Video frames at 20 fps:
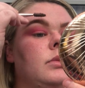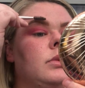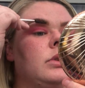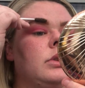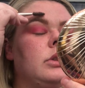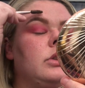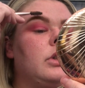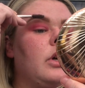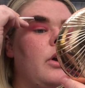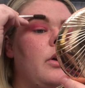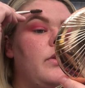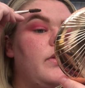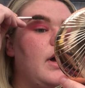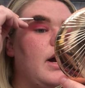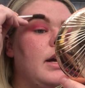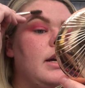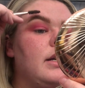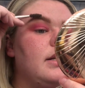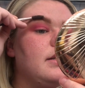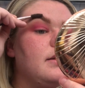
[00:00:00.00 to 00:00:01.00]
So that
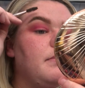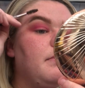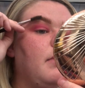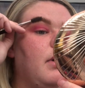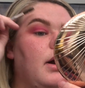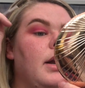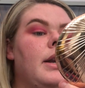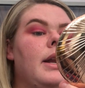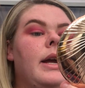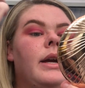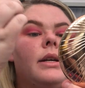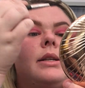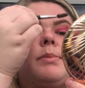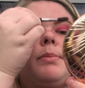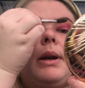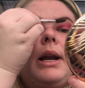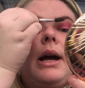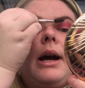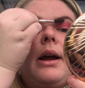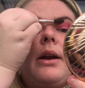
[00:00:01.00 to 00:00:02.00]
is my next
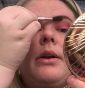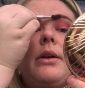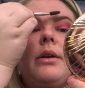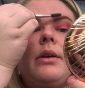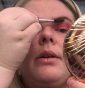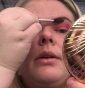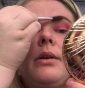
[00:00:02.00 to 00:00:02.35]
plan.